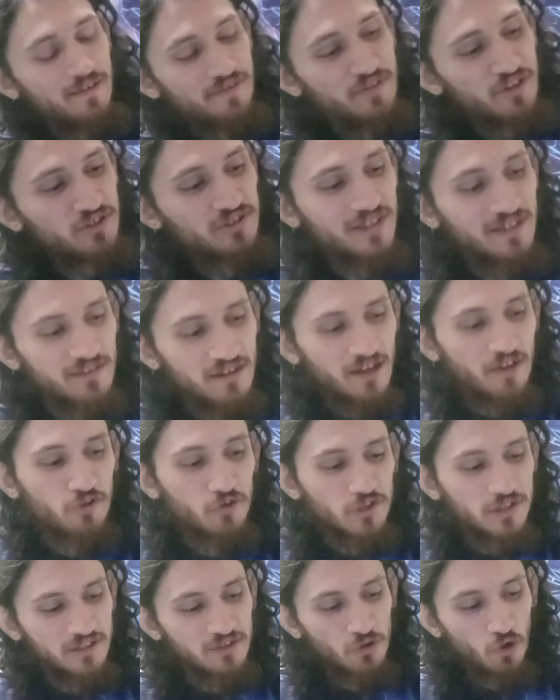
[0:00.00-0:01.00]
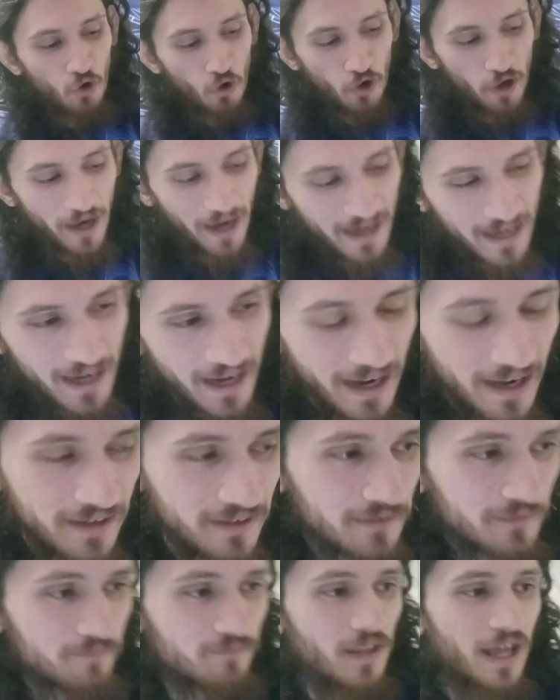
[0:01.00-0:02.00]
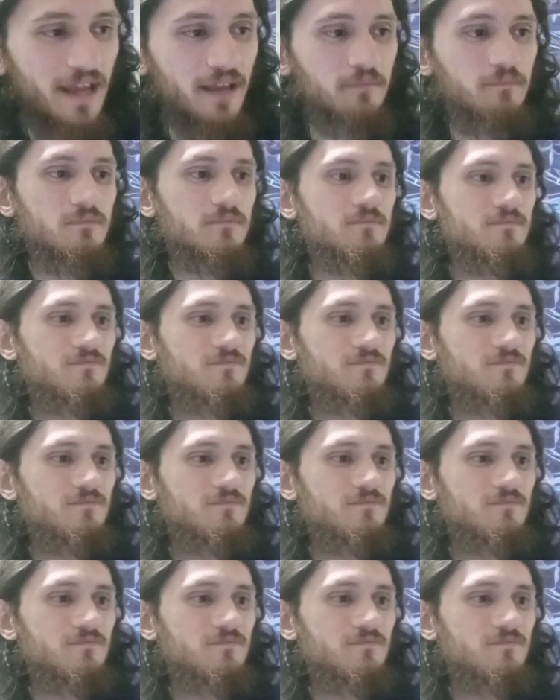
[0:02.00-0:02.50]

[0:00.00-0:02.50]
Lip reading: there's another story I gotta, like,